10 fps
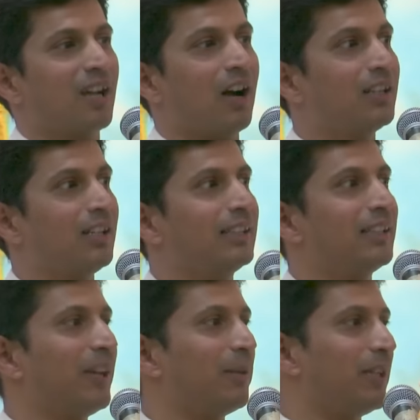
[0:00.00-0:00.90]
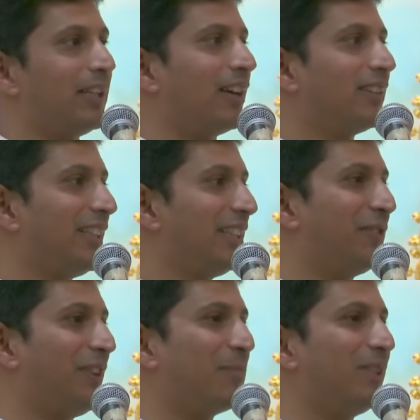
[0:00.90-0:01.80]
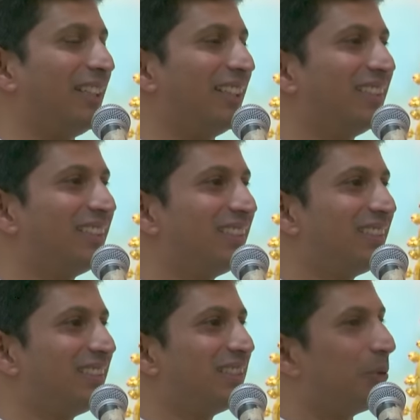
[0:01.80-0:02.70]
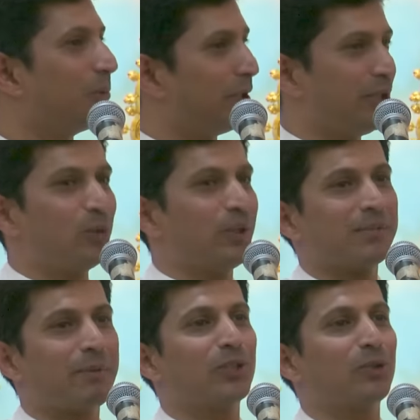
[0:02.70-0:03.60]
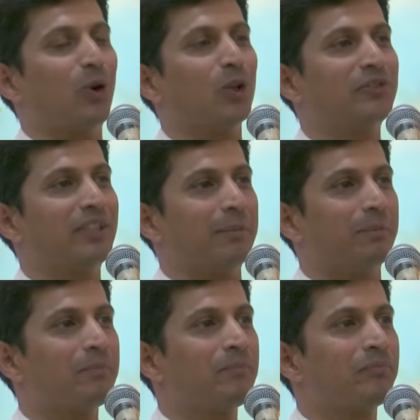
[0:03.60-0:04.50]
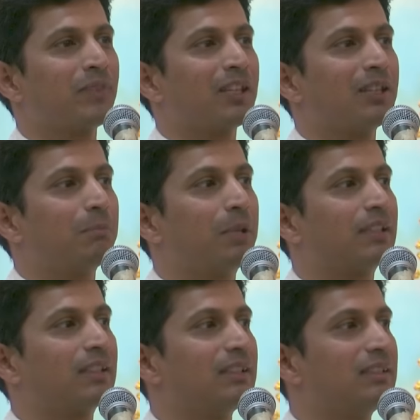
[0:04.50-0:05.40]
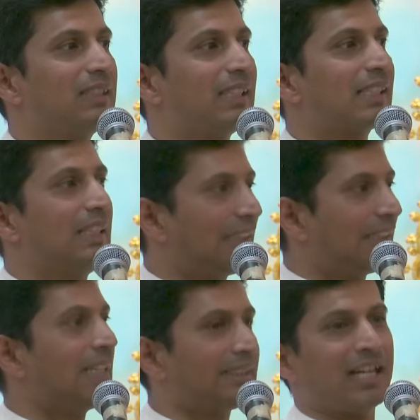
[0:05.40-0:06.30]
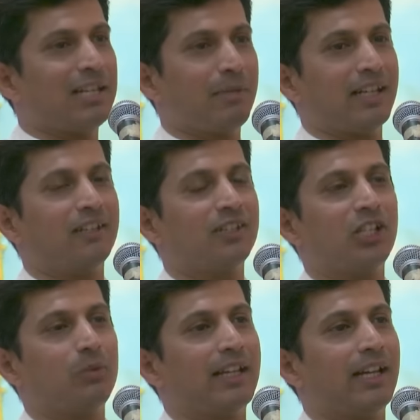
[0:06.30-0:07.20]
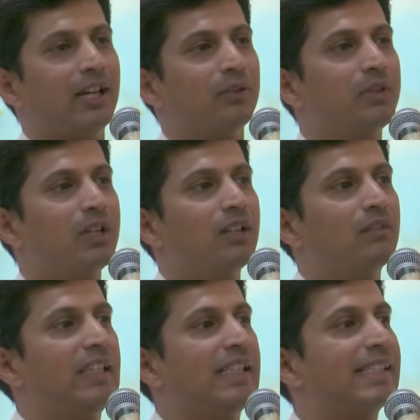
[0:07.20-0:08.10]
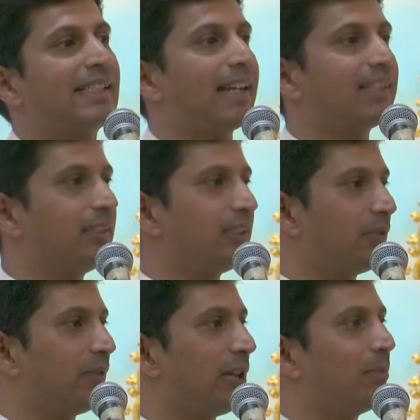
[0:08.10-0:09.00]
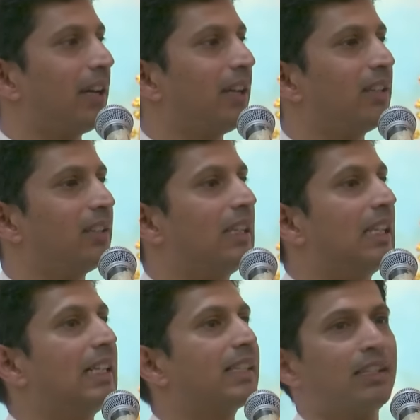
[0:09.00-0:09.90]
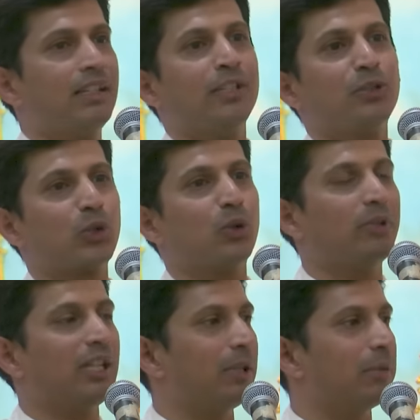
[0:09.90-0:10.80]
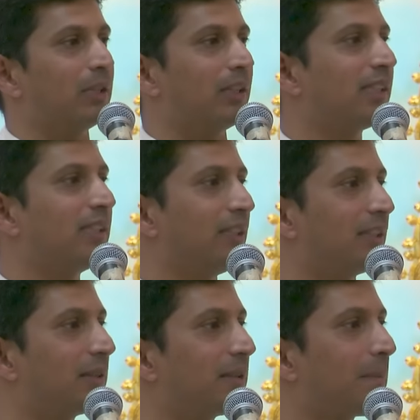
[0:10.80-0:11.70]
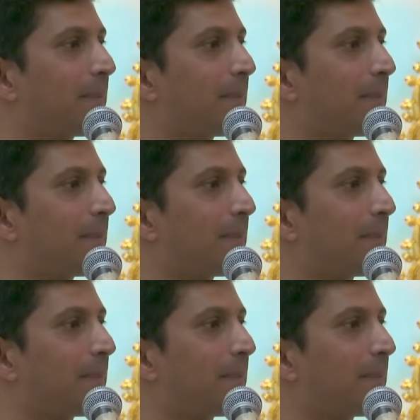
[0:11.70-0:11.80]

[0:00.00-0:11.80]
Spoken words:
uncle in the family, auntie in the family, with due respect to all of them. But this little time and energy we have, we scatter it away by listening to so many people, isn't it?